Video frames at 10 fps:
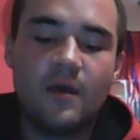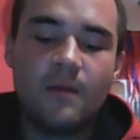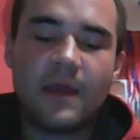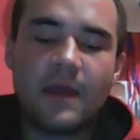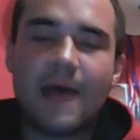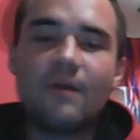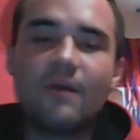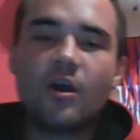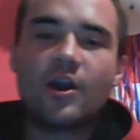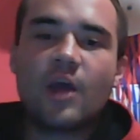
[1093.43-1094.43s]
But I'm
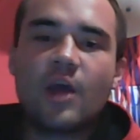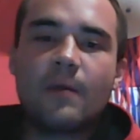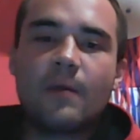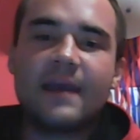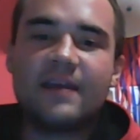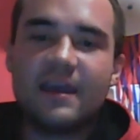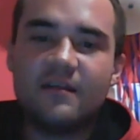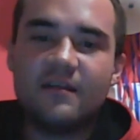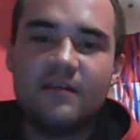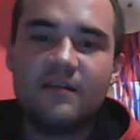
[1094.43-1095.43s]
not going to go make
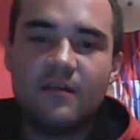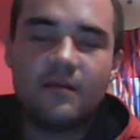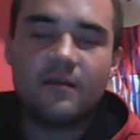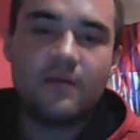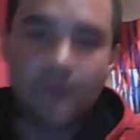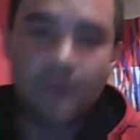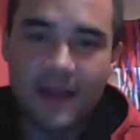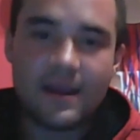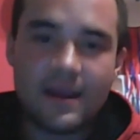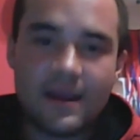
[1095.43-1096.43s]
debt
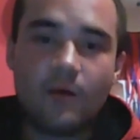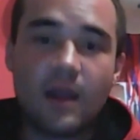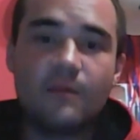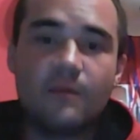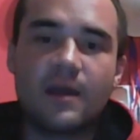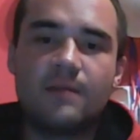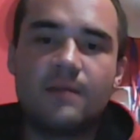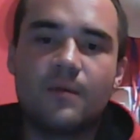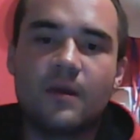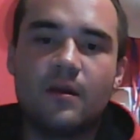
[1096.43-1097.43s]
right now while I'm
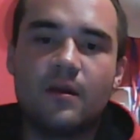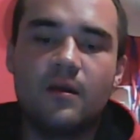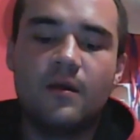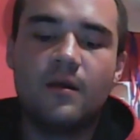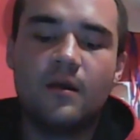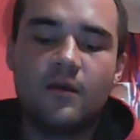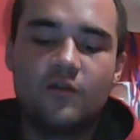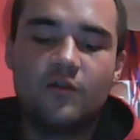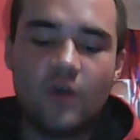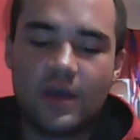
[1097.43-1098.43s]
unemployed
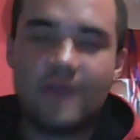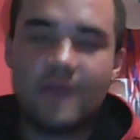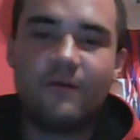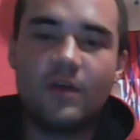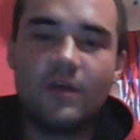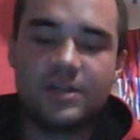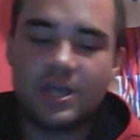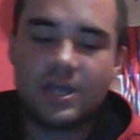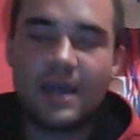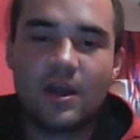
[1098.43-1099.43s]
to go get
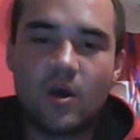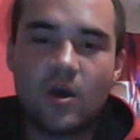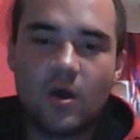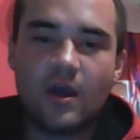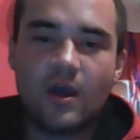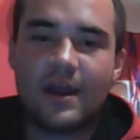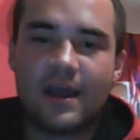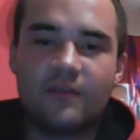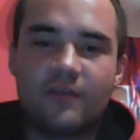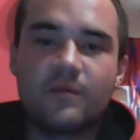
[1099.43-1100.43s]
furniture and a car and a
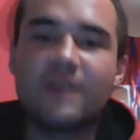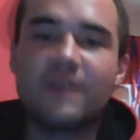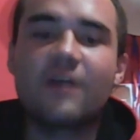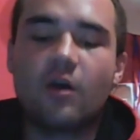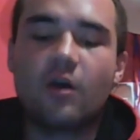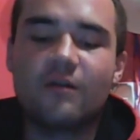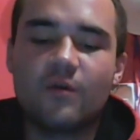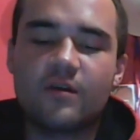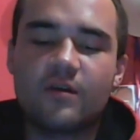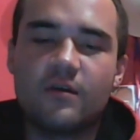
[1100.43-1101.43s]
house because I can't
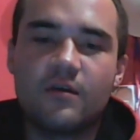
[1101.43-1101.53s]
afford it.